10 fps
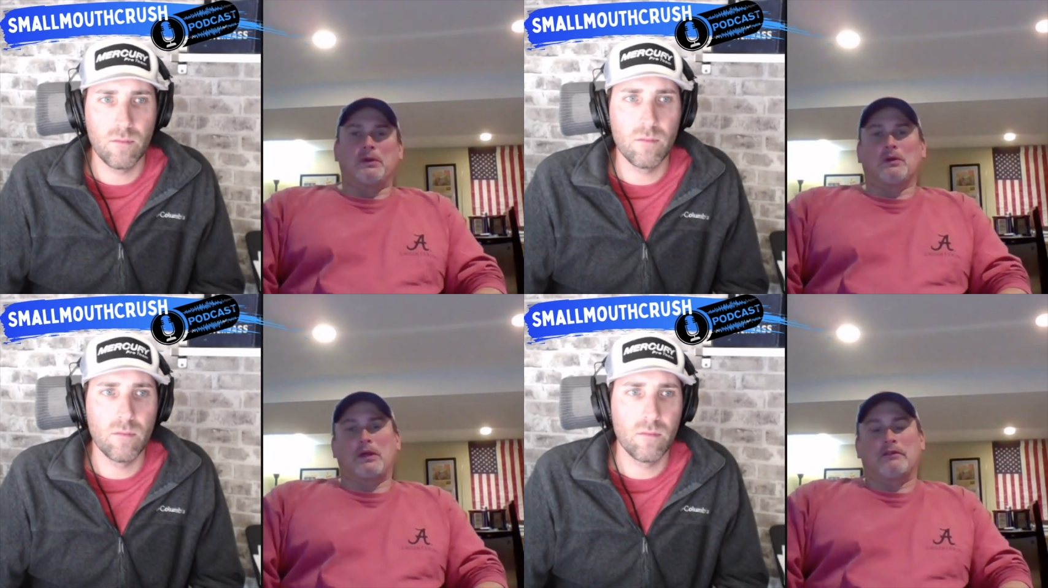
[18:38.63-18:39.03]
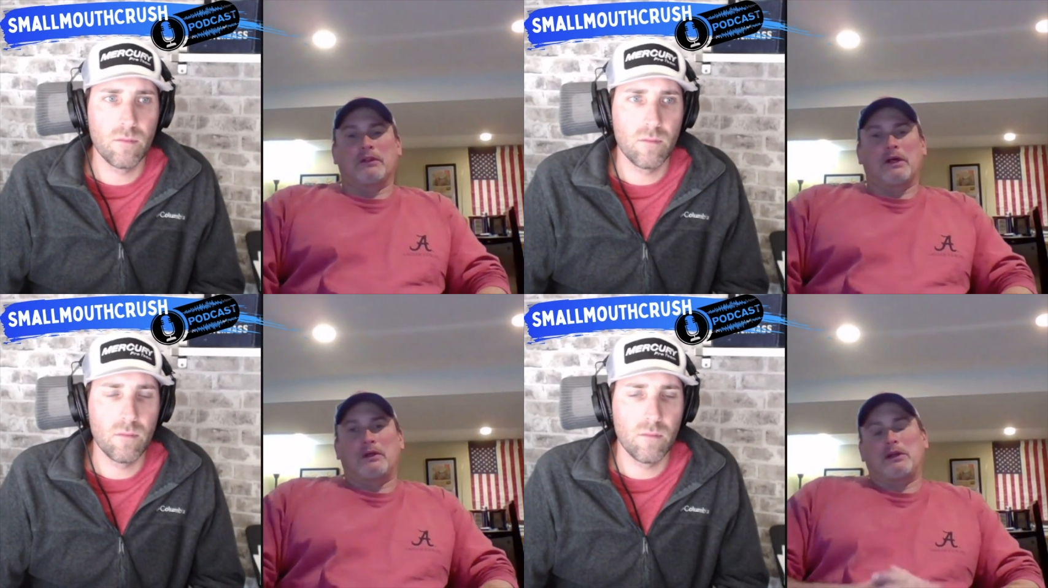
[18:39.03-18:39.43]
Speaker 1: We don't have
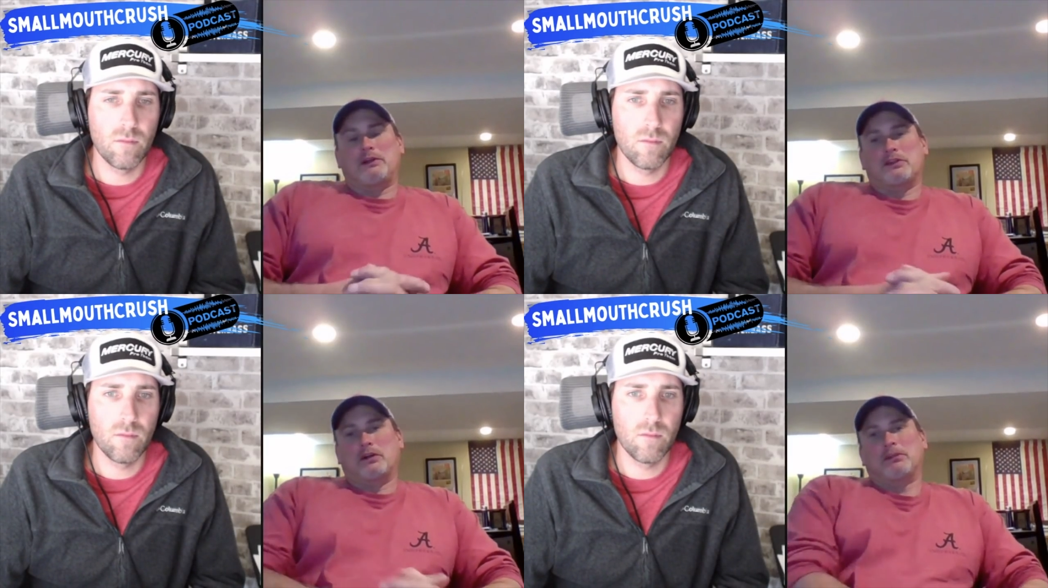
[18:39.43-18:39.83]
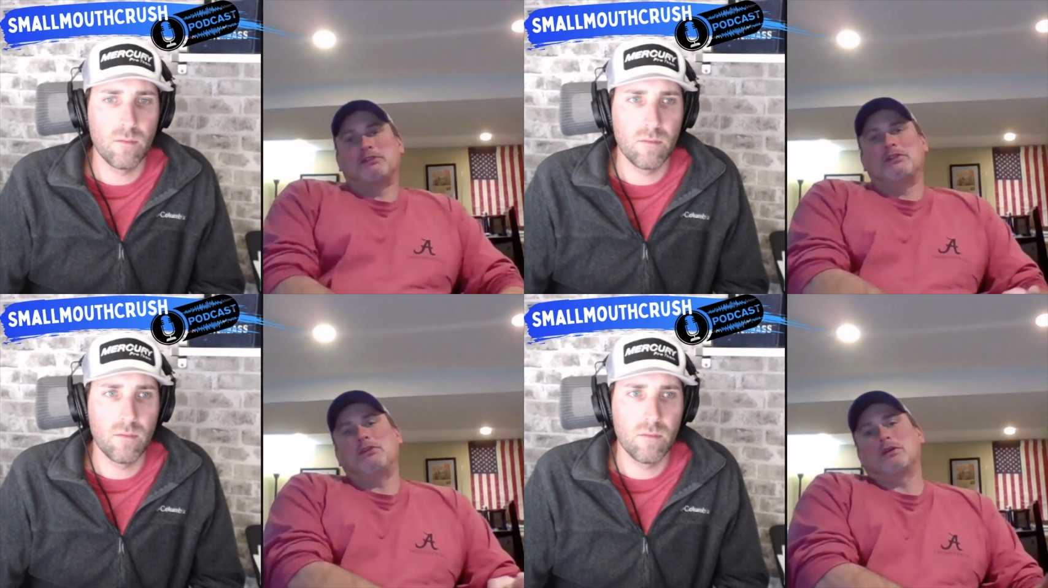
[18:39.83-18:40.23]
a lot of night
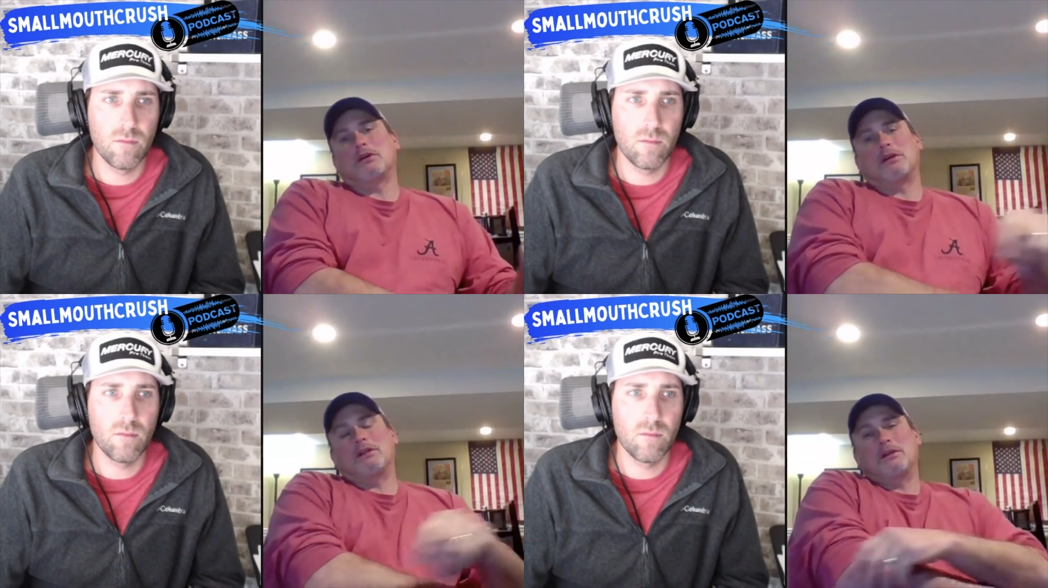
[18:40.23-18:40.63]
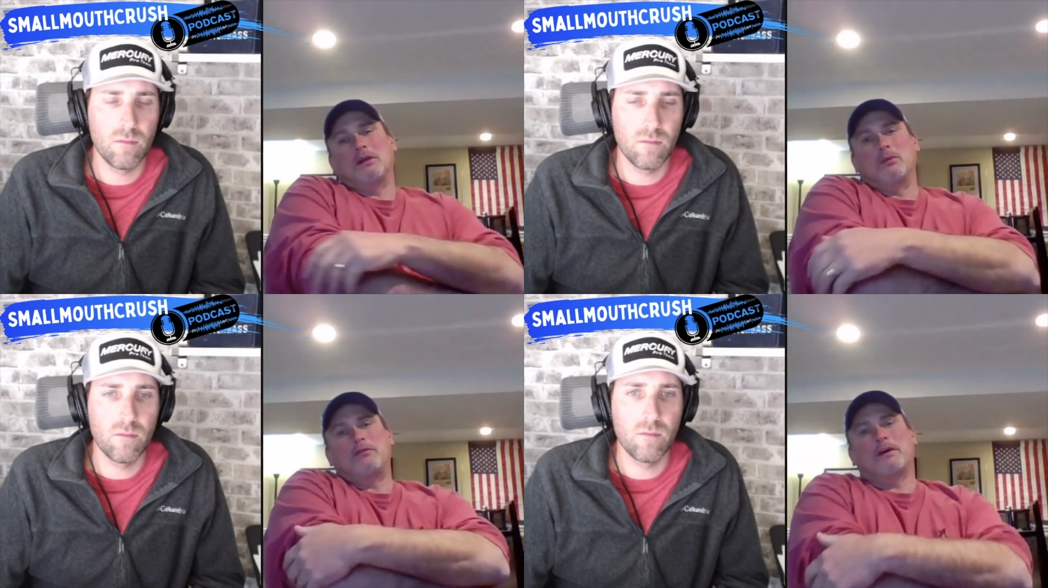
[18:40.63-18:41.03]
tournaments in New York, and
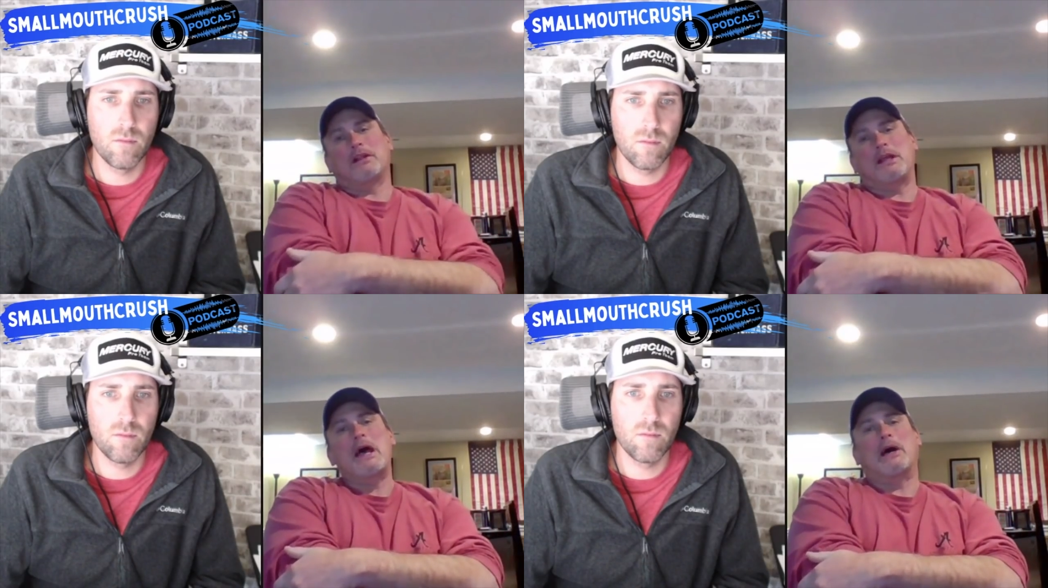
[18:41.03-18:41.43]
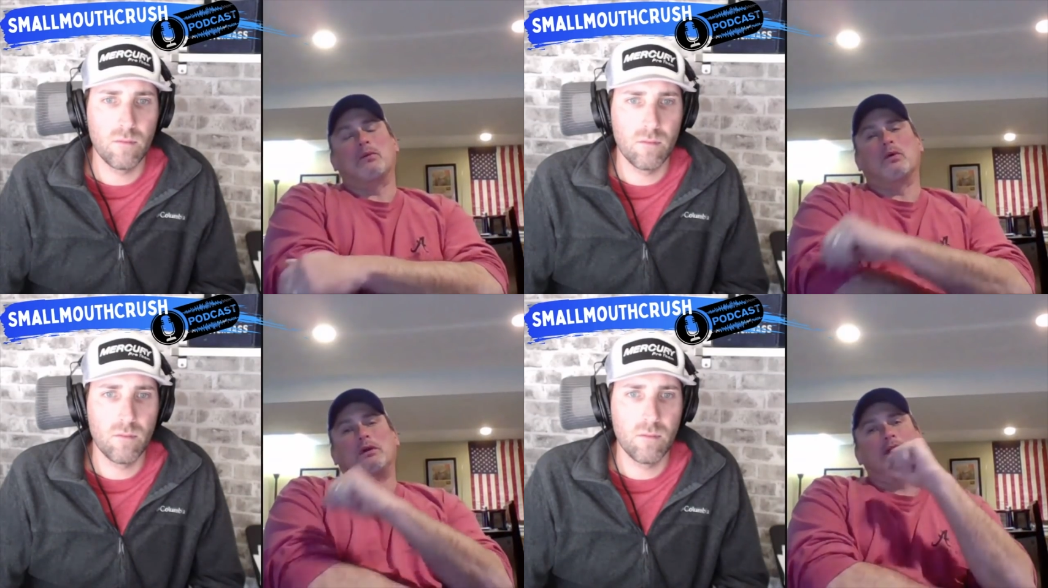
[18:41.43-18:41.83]
and we finally had
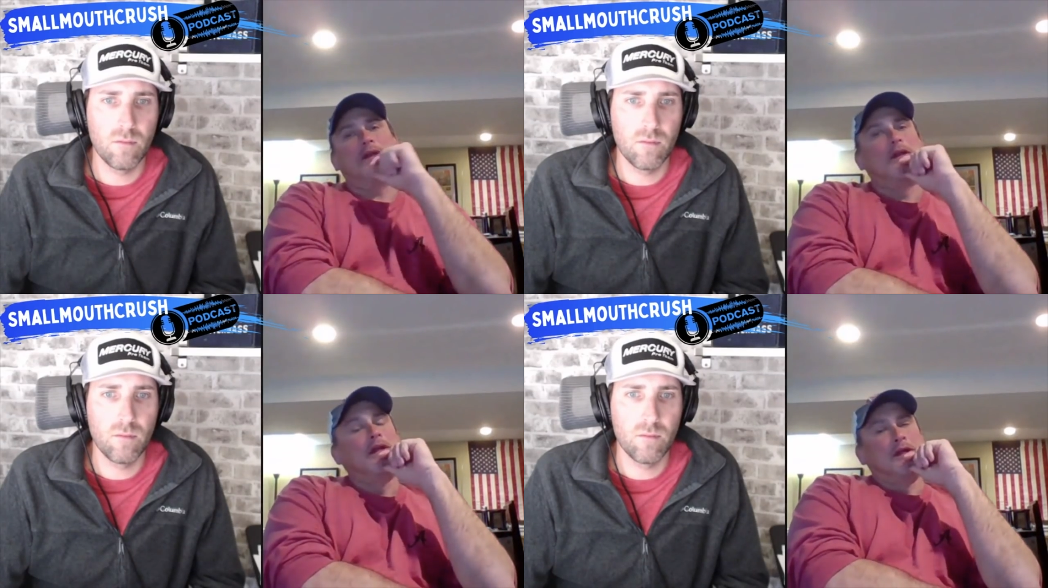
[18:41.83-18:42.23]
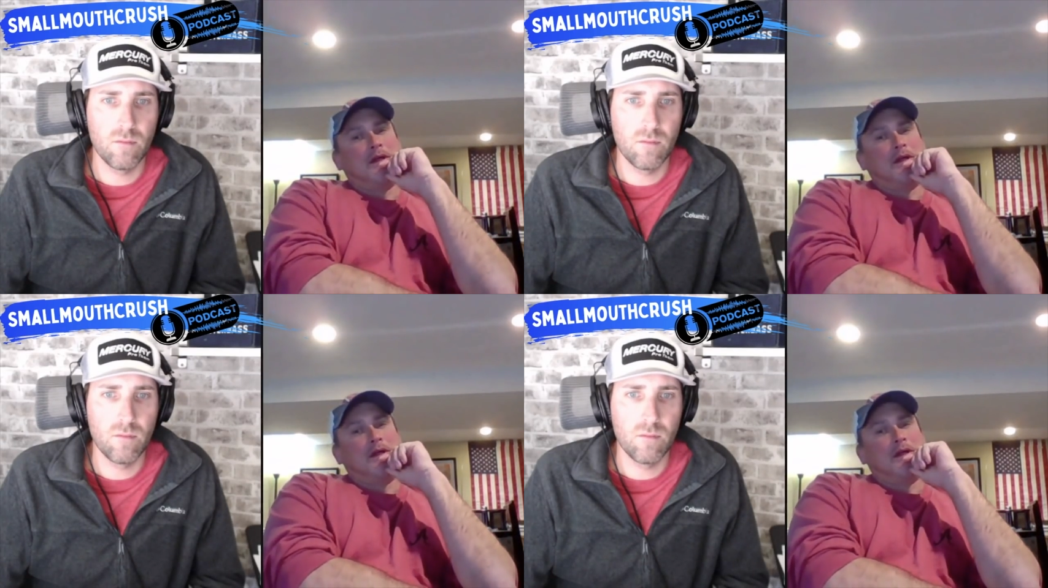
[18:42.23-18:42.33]
one, and